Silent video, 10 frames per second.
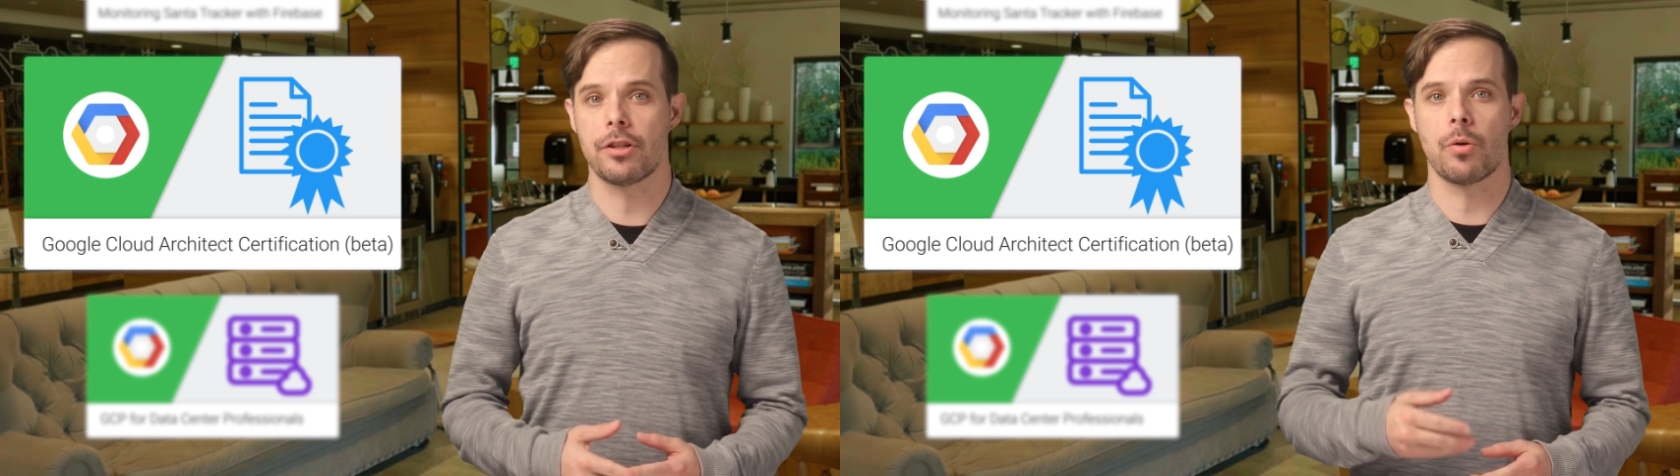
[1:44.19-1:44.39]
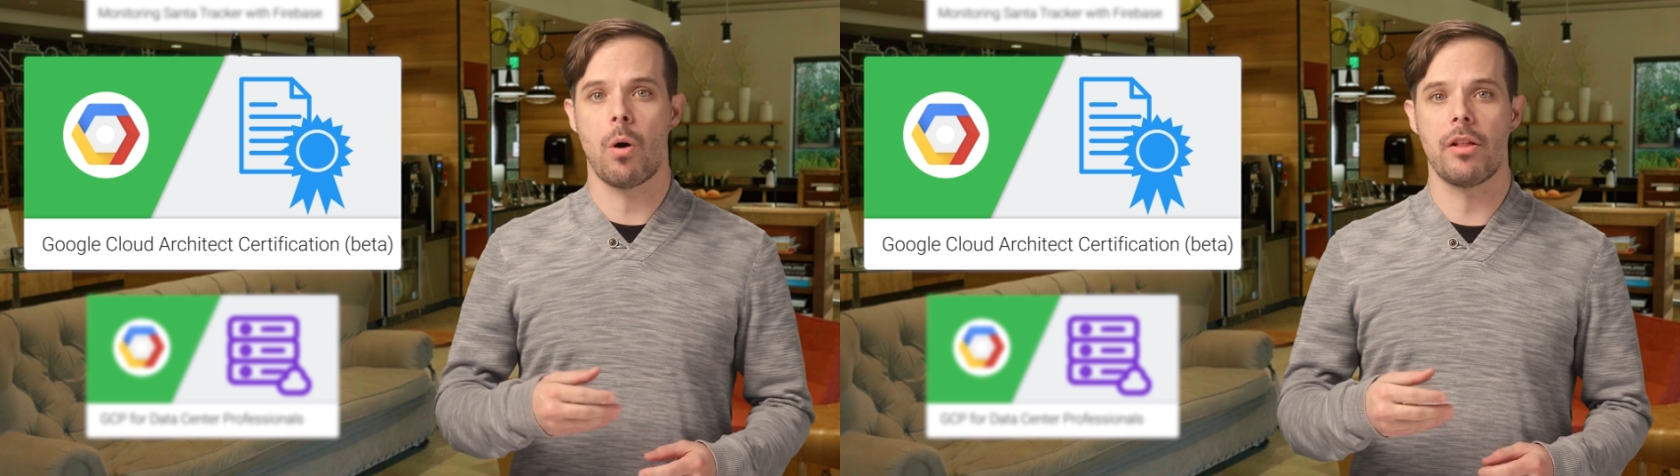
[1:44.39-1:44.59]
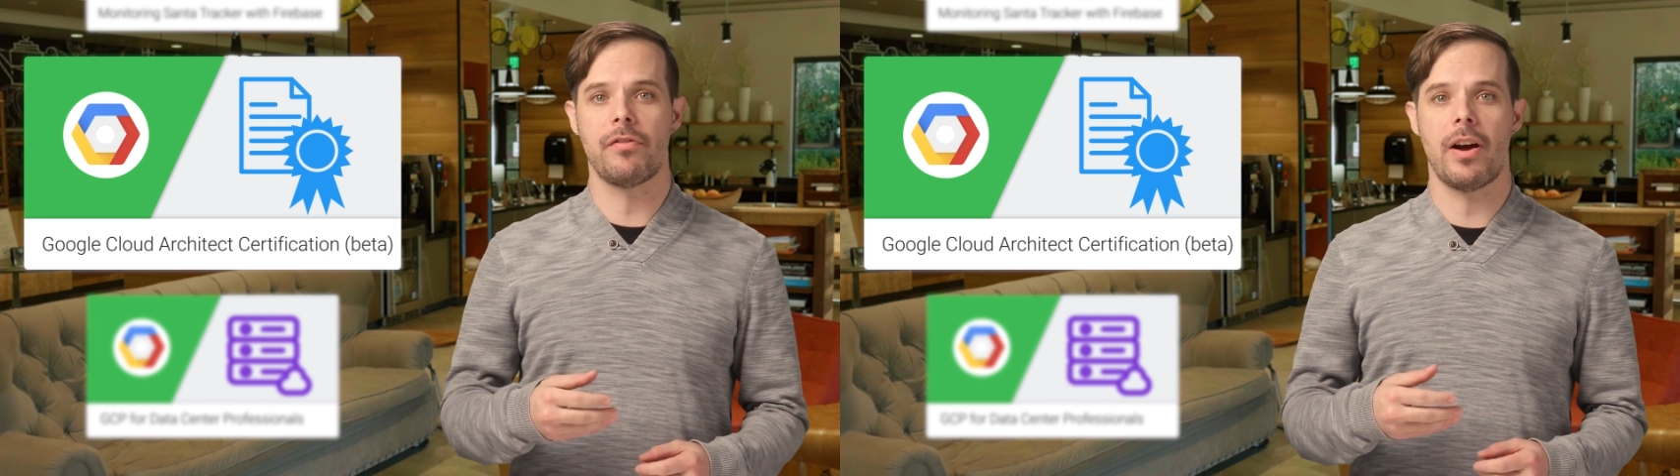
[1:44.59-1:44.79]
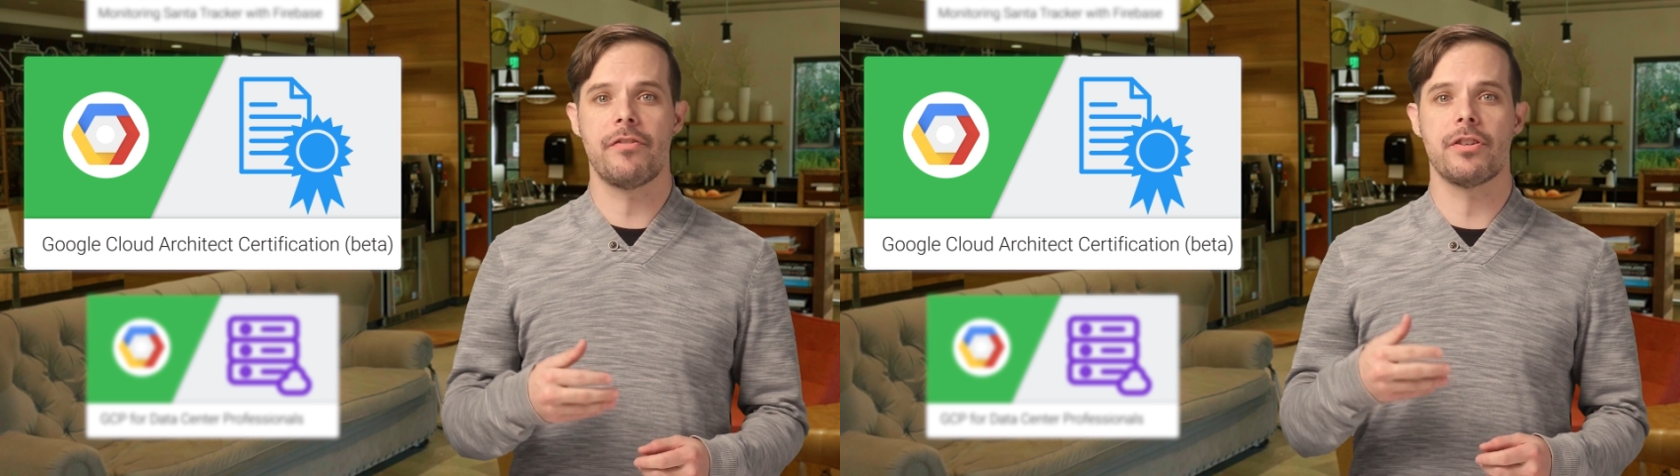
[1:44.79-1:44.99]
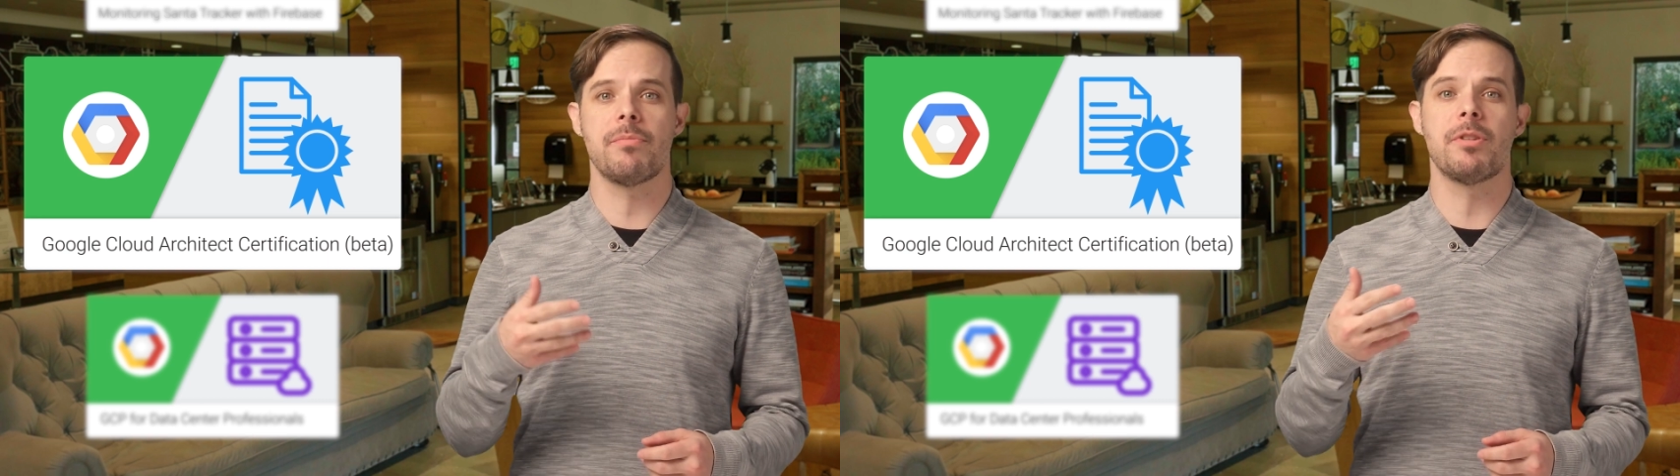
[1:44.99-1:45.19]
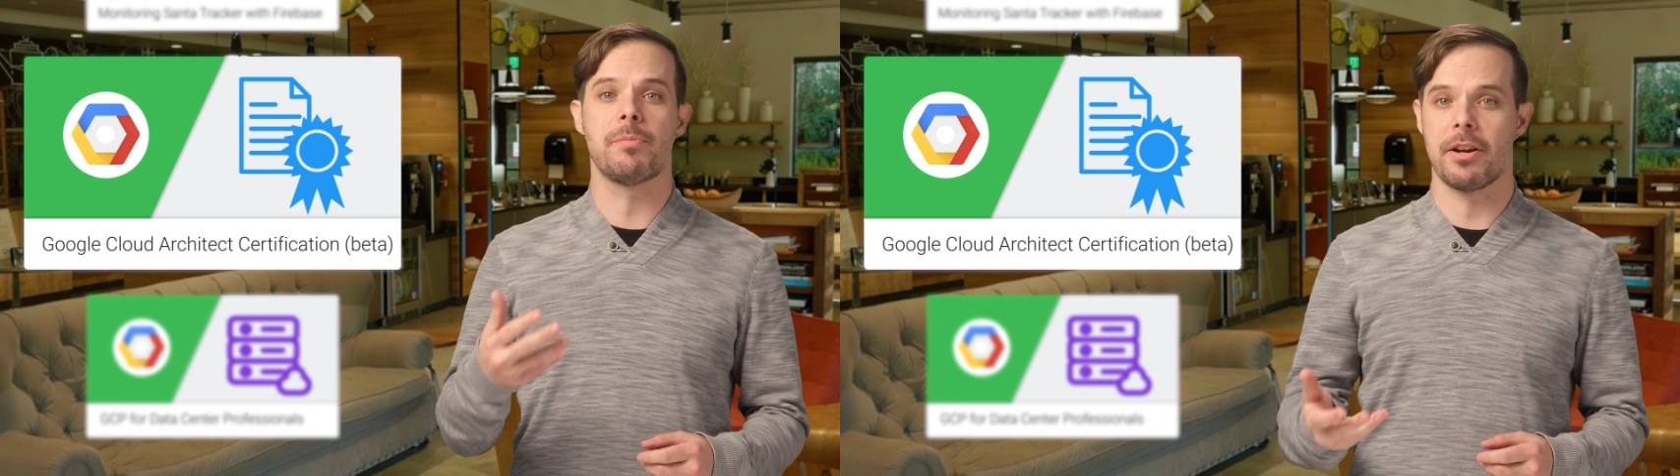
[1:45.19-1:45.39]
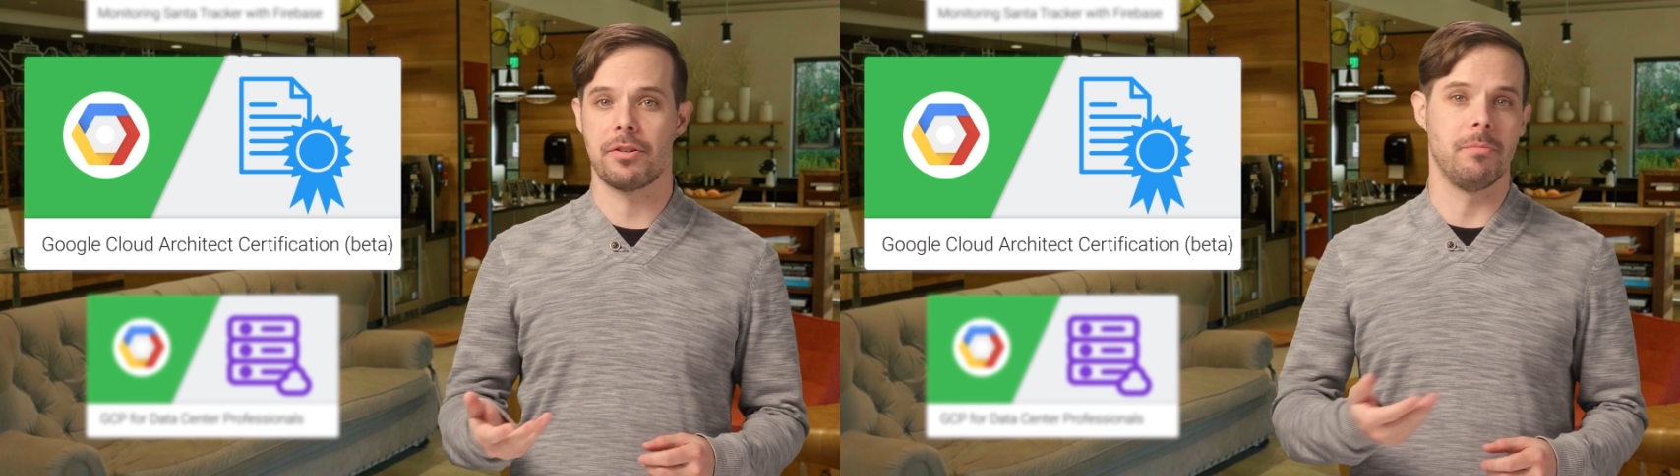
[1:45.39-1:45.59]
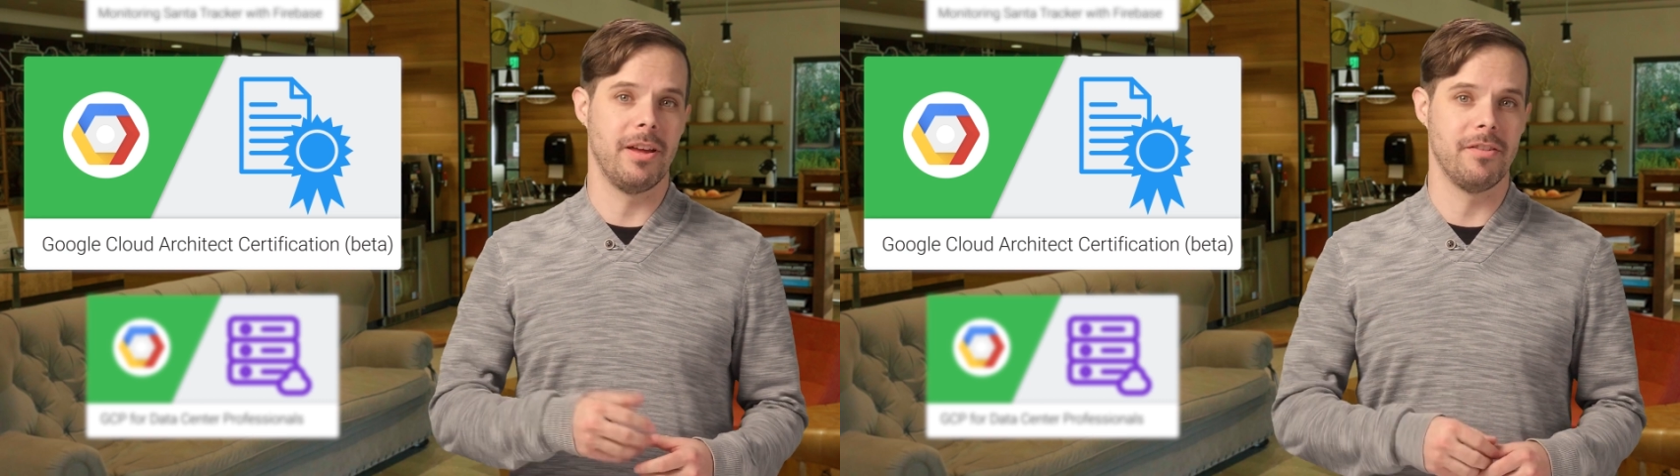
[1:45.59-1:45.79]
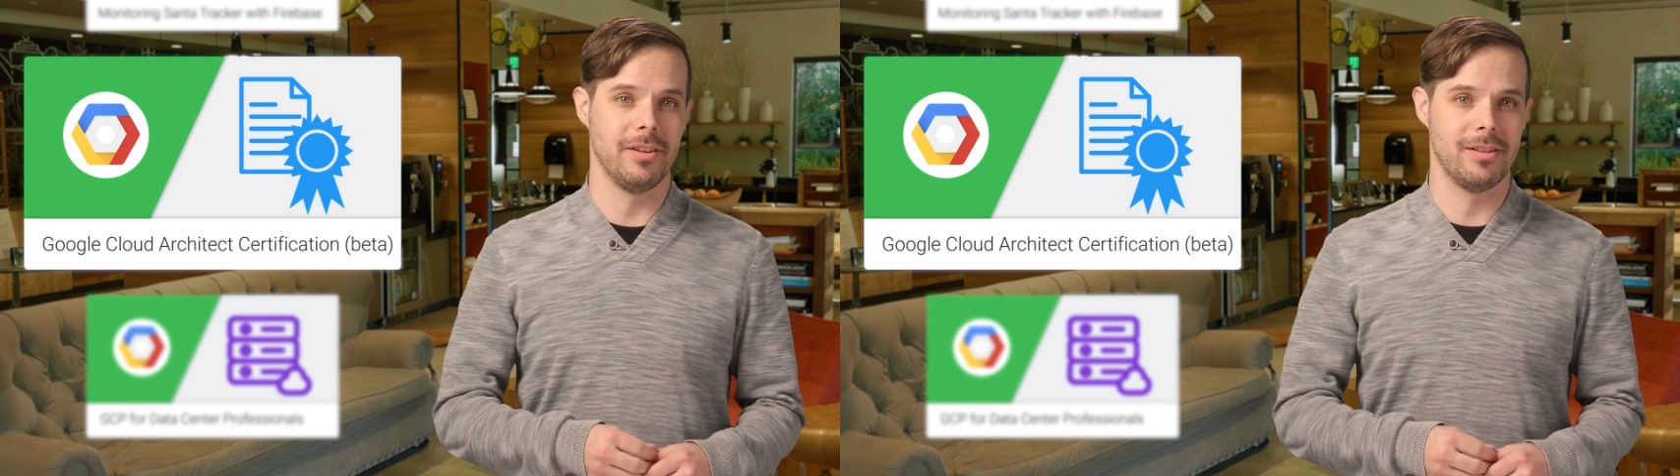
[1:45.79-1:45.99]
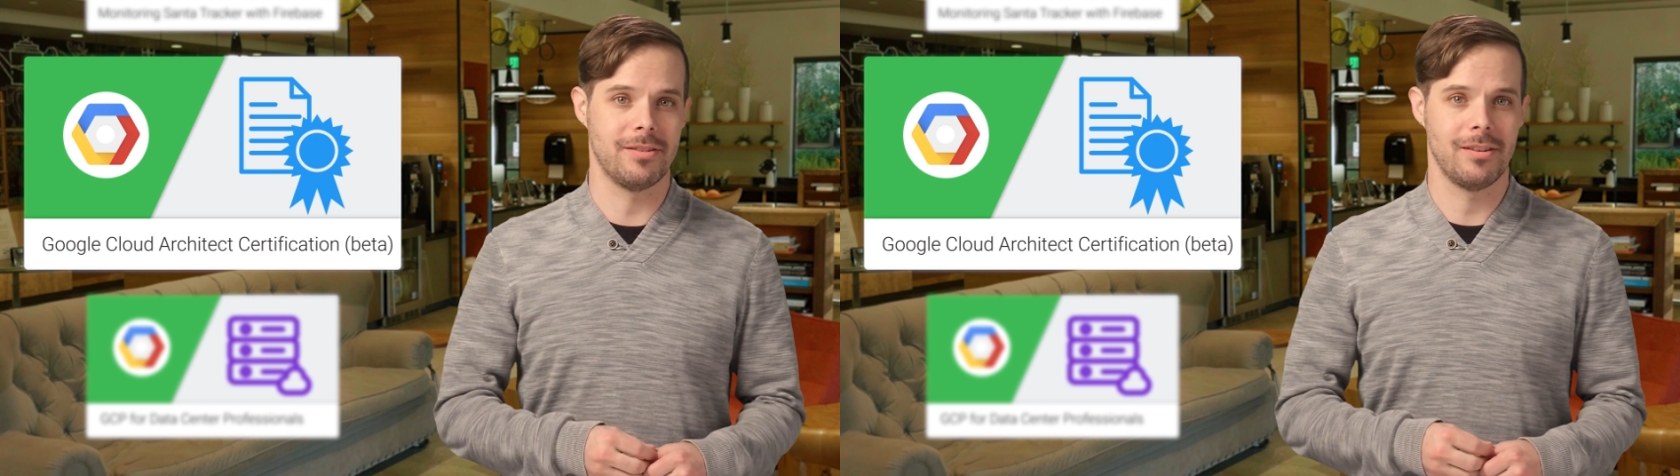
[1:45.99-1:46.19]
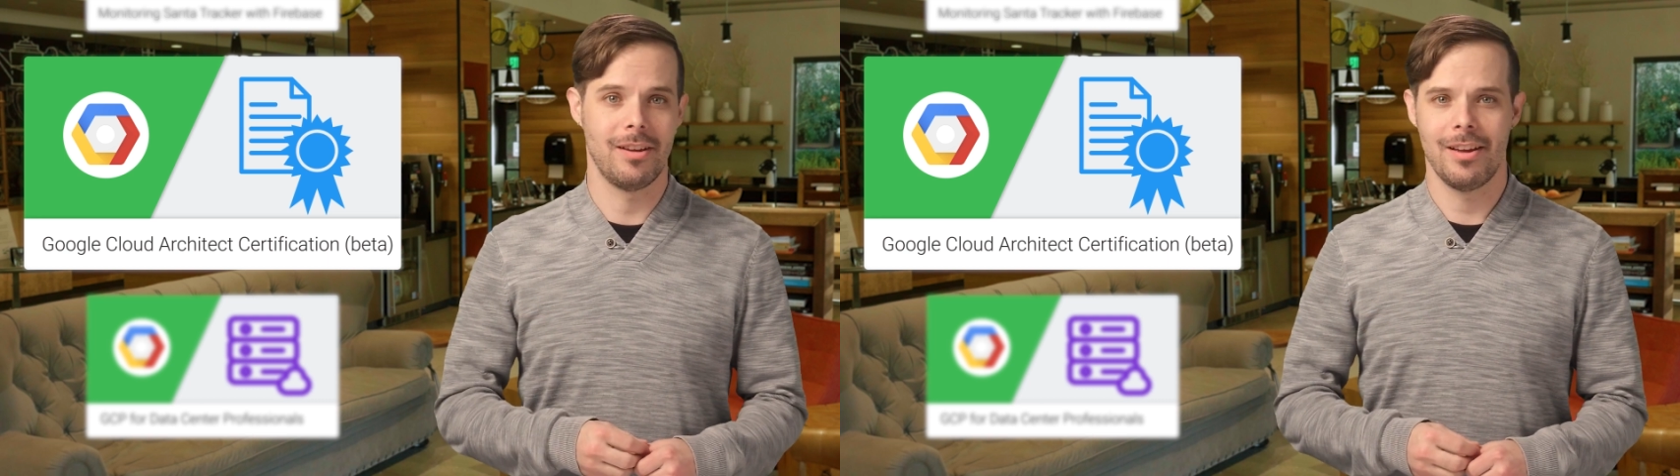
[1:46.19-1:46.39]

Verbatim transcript: to qualify for some special benefits.